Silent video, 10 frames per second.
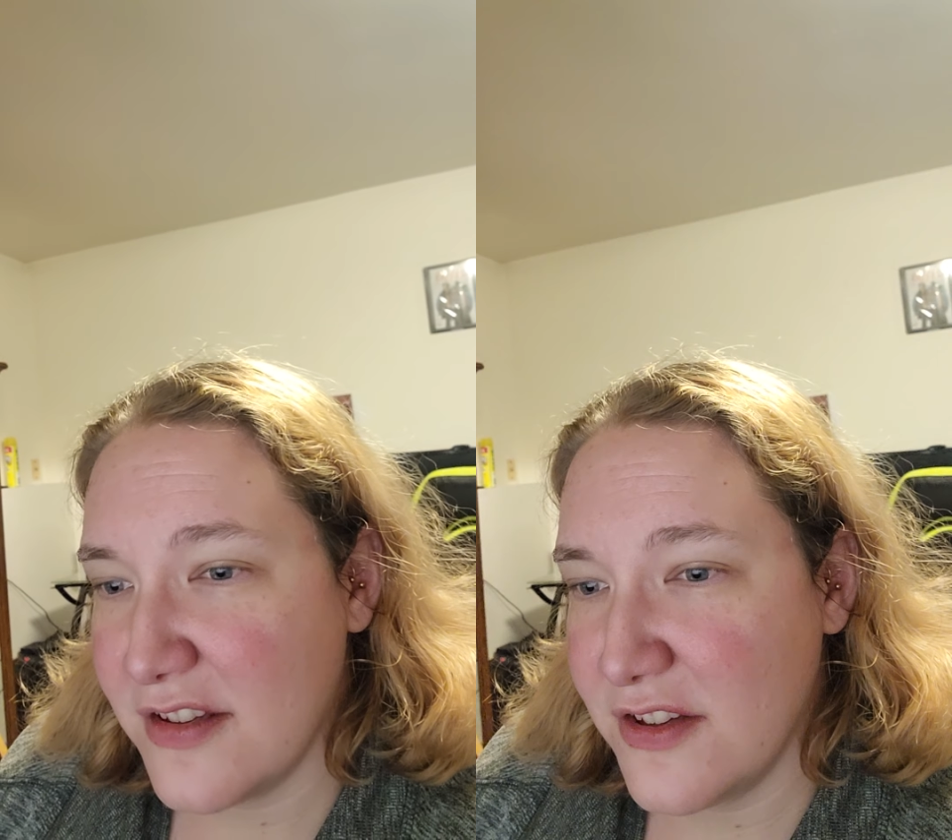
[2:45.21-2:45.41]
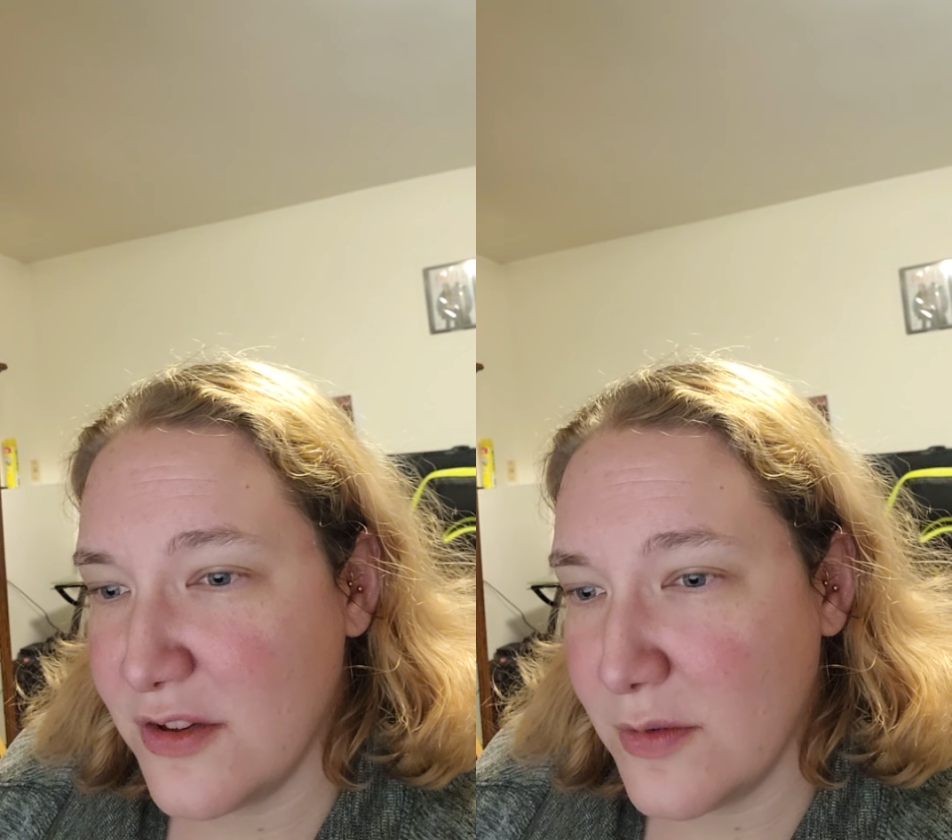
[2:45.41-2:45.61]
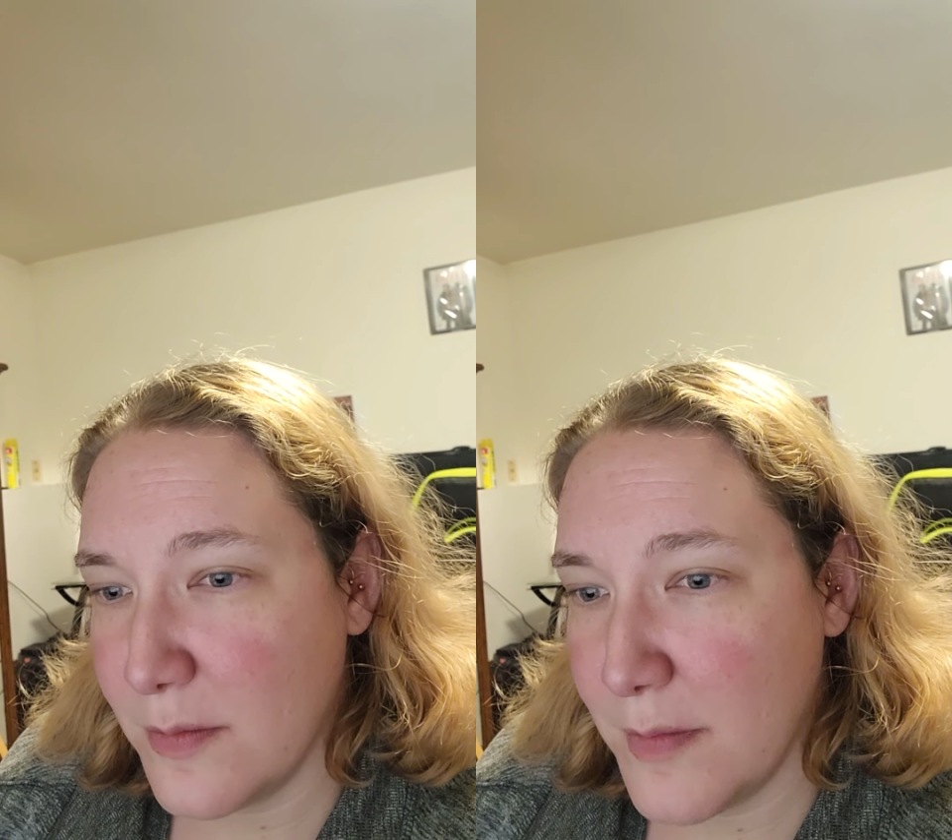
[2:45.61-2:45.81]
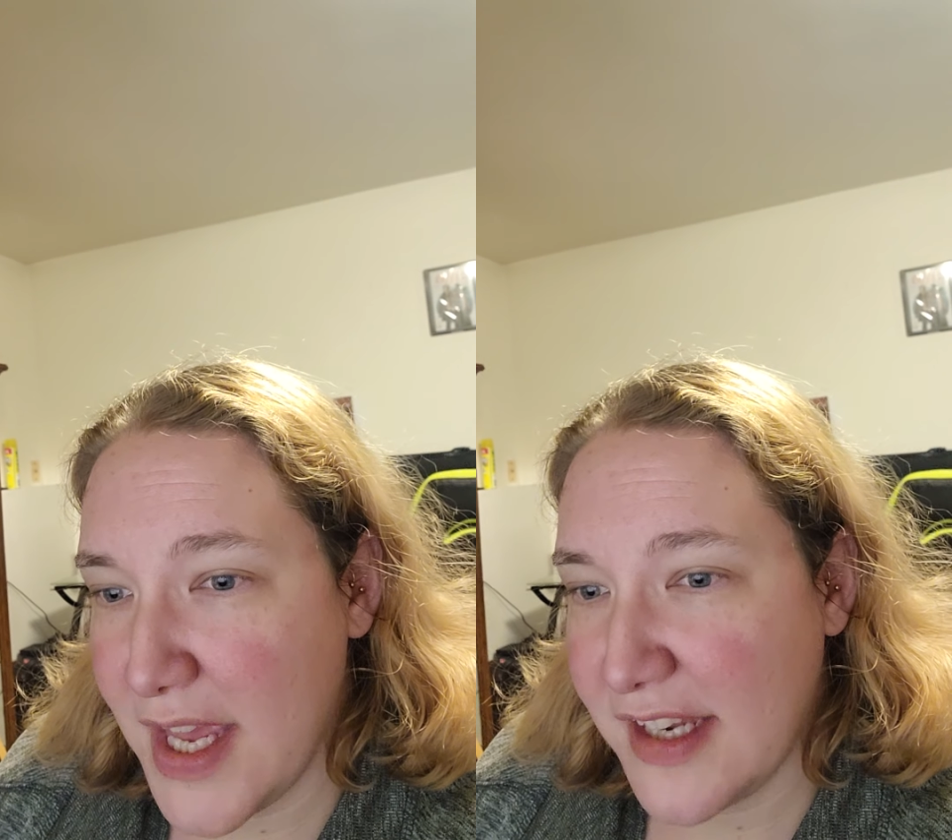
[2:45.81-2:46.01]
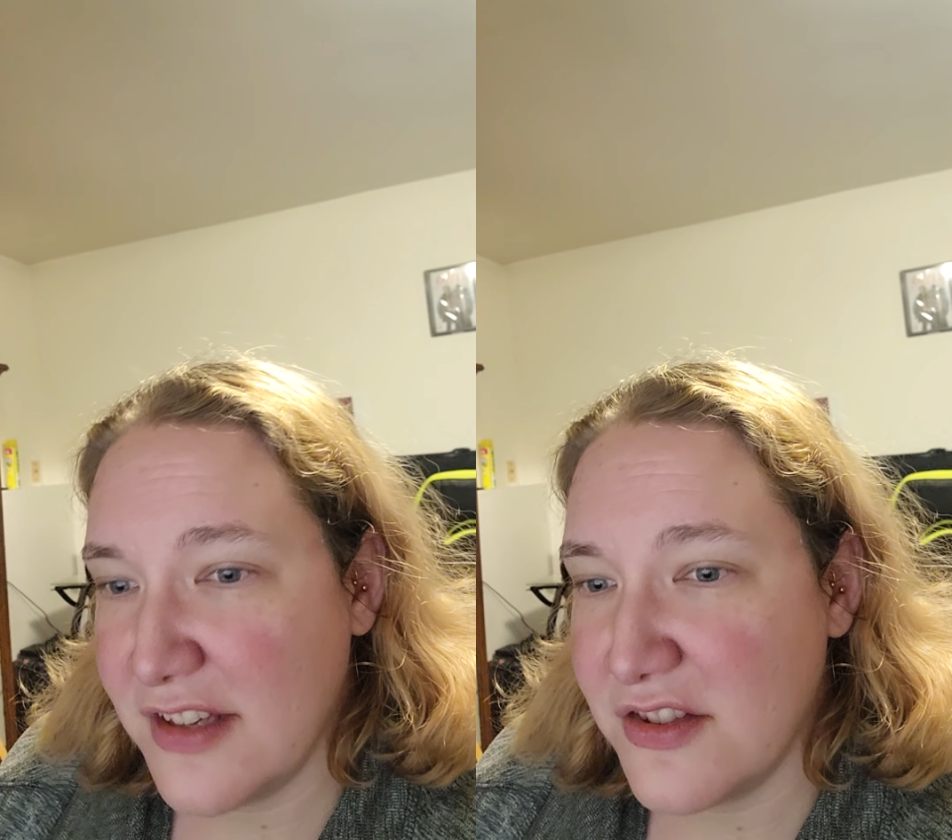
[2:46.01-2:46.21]
to
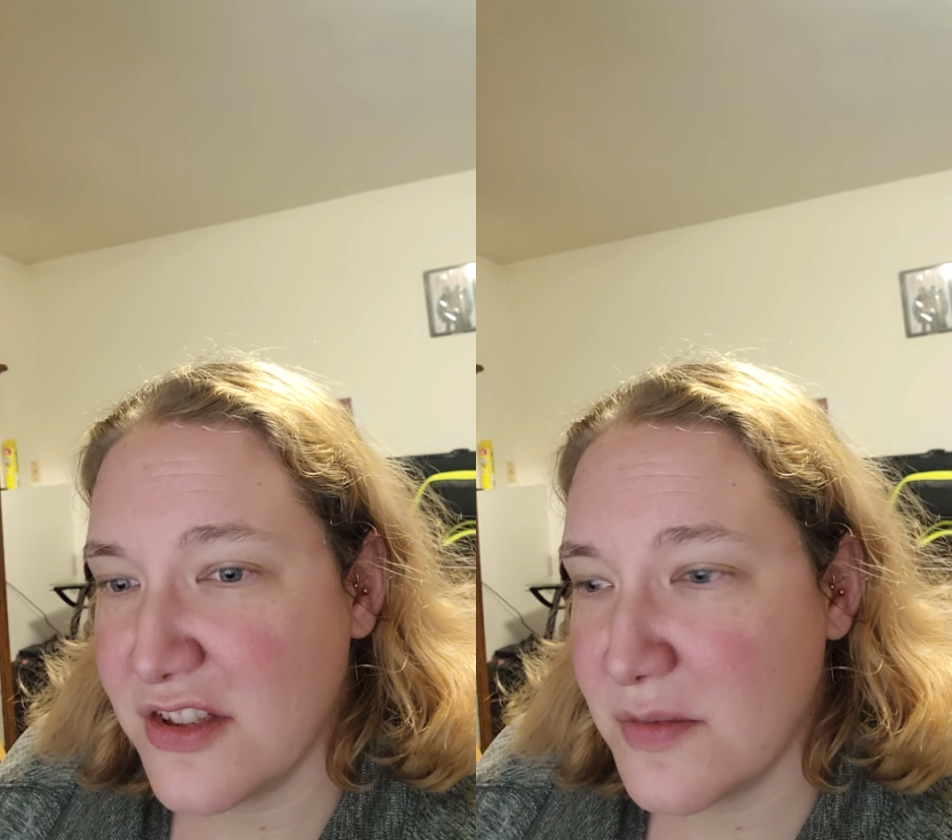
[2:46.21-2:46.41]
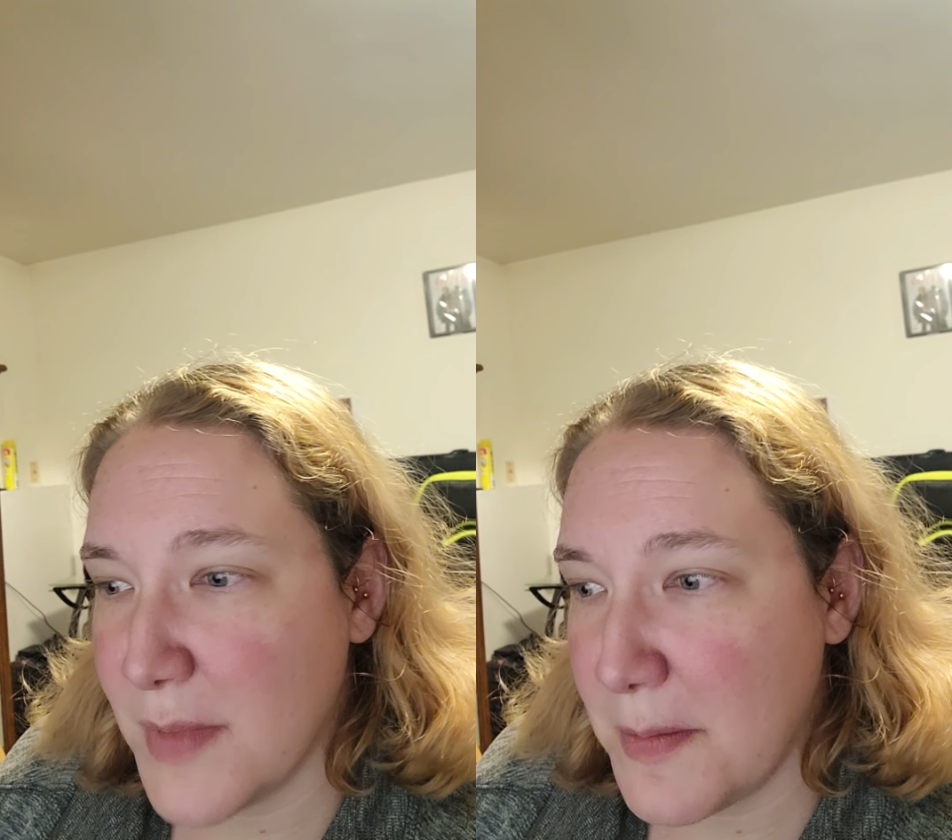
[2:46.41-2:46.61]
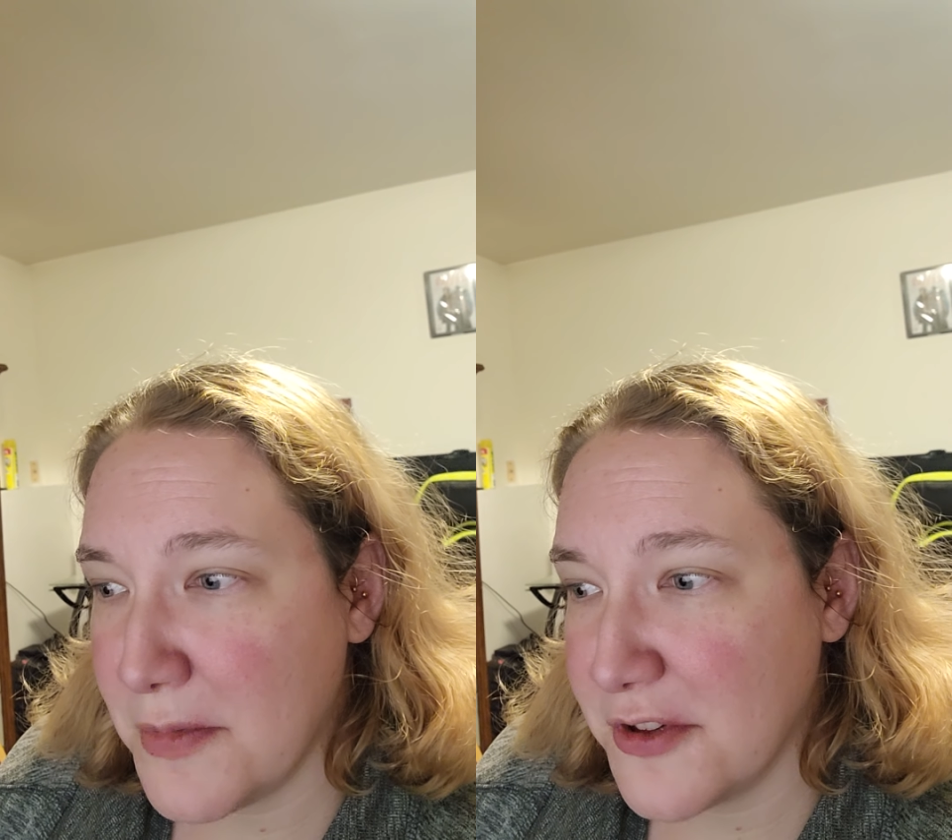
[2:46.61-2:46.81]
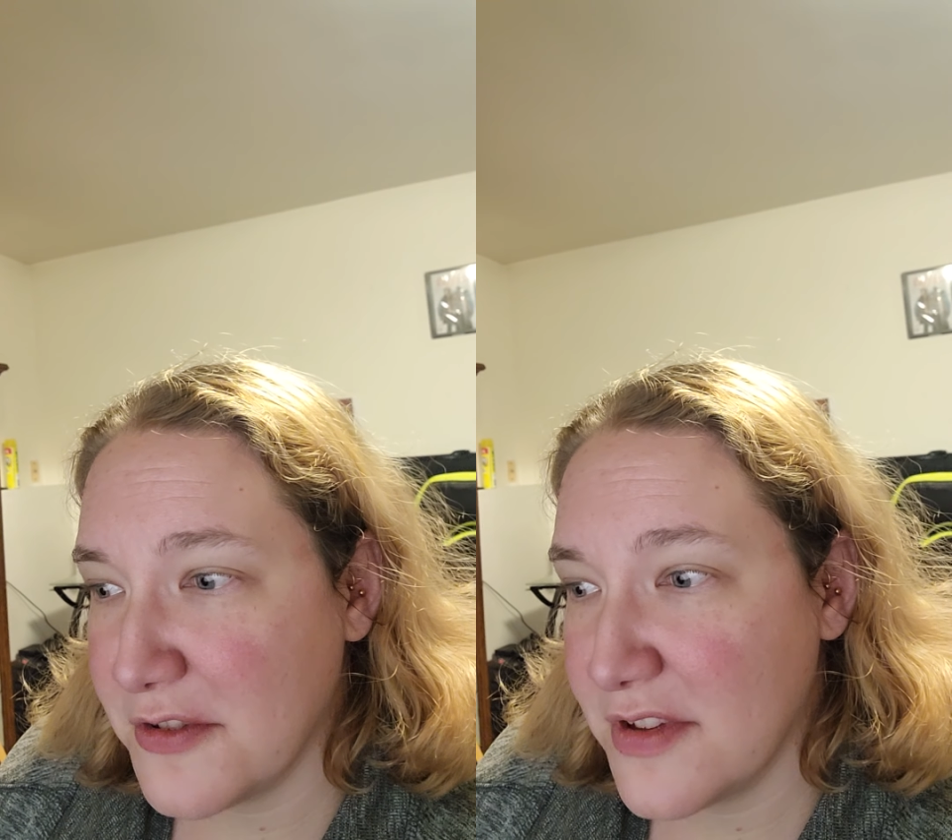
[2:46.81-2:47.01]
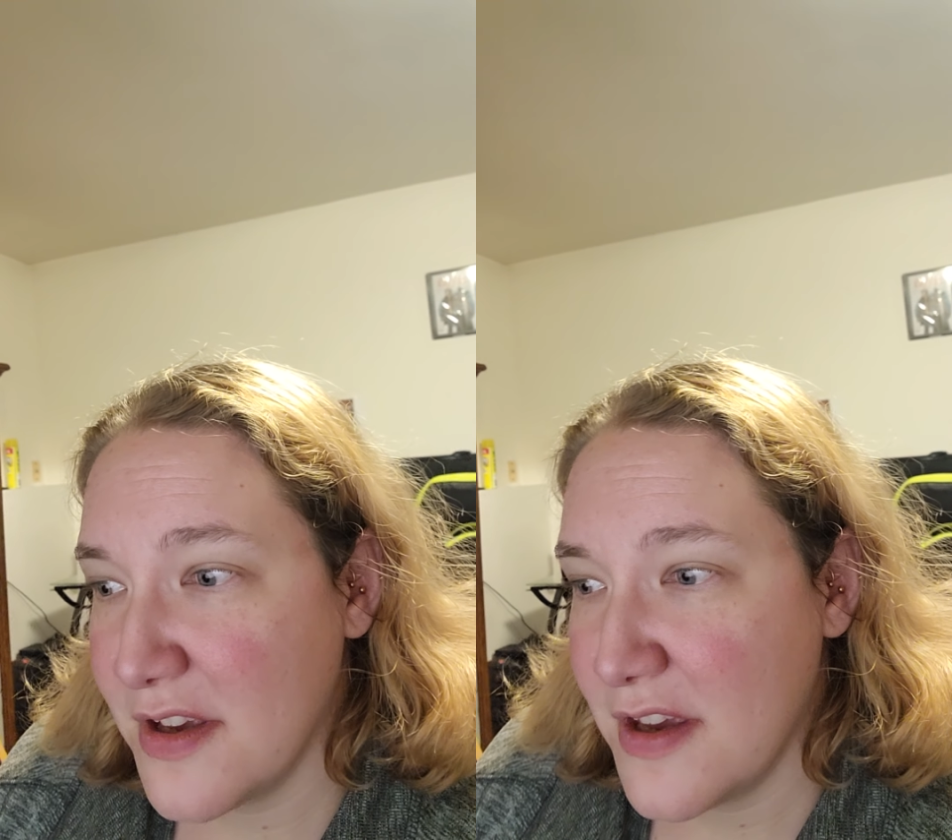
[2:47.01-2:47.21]
manage its members.